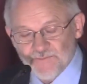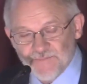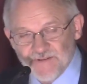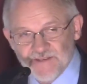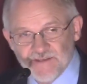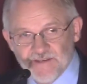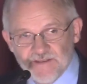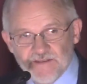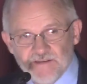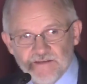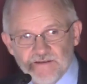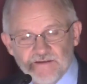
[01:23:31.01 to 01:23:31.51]

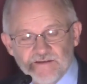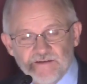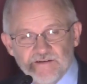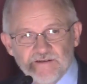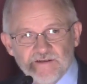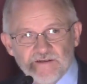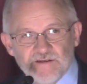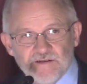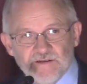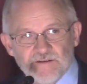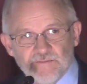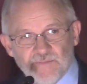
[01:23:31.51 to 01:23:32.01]
be
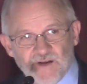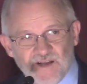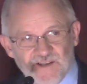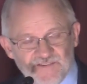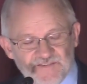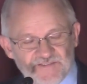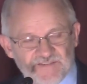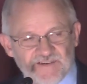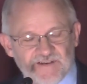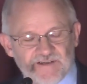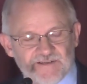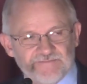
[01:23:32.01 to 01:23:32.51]
my
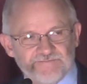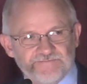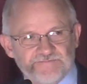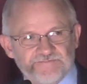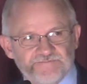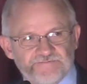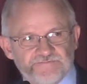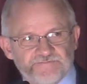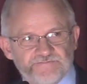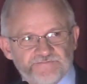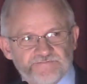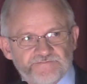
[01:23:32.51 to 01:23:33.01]
son.
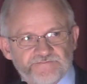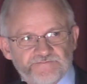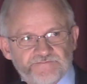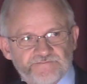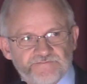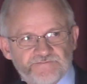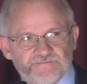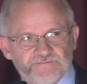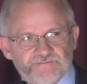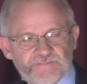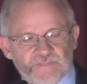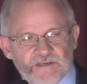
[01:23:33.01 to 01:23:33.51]

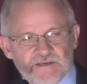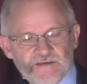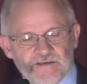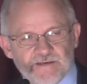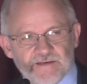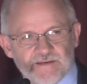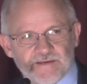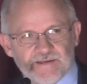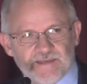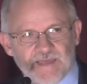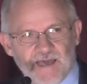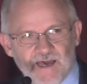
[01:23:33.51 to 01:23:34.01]

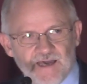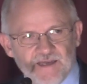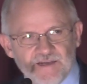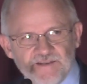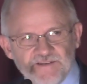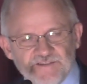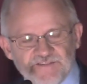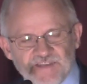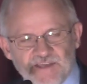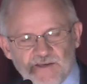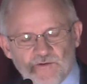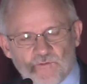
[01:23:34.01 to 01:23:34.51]
God
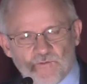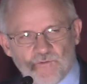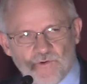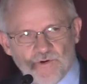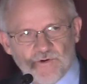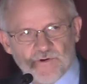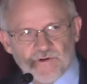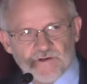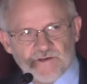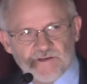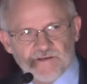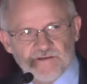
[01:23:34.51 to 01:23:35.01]
is at
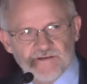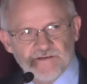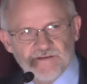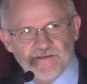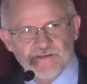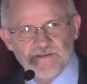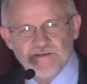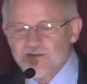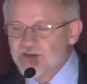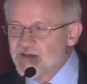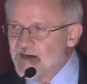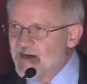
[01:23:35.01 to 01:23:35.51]
work
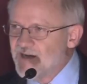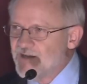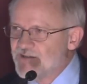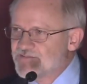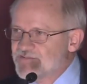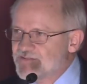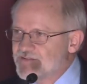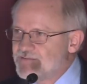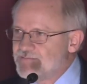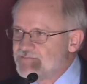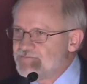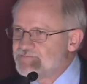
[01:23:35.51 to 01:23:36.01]
in
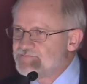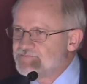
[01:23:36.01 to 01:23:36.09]
Gaza